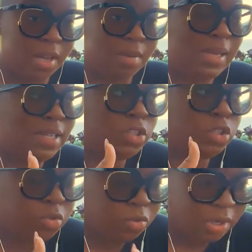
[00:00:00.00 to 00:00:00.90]
Be
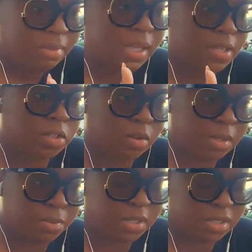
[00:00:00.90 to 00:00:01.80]
extremely
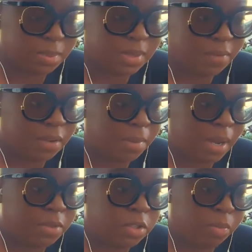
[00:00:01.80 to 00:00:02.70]
specific about
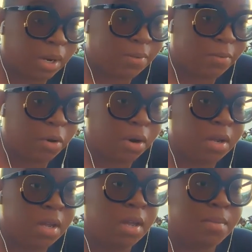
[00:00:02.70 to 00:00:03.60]
what you pray for.
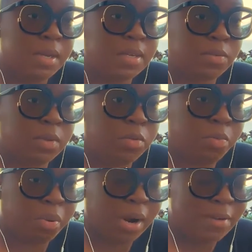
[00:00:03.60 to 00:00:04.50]
Because when you
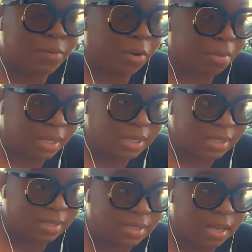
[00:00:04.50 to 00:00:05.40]
pray for
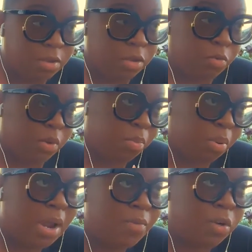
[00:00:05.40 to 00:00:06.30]
abundance and when you
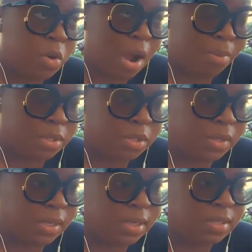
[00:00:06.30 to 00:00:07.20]
pray for new
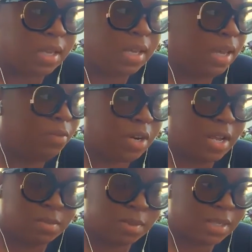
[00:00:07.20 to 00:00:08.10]
opportunities, if you're not
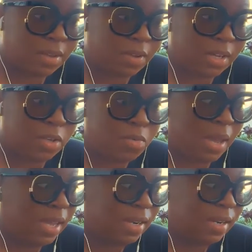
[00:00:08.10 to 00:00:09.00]
specific, you may
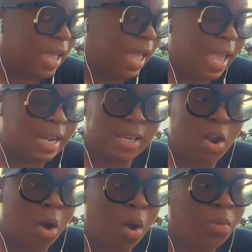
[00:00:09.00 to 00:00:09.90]
get any and
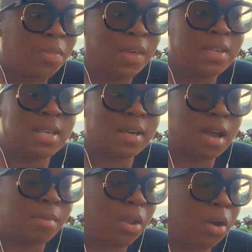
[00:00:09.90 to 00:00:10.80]
all the things that
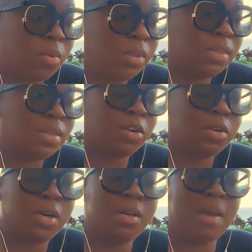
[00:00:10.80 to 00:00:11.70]
come along with it that are
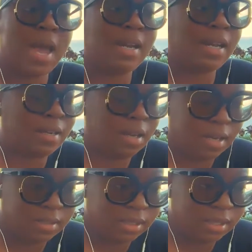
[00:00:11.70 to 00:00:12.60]
good, bad, and
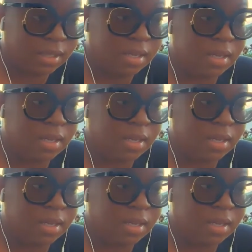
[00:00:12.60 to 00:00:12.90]
ugly.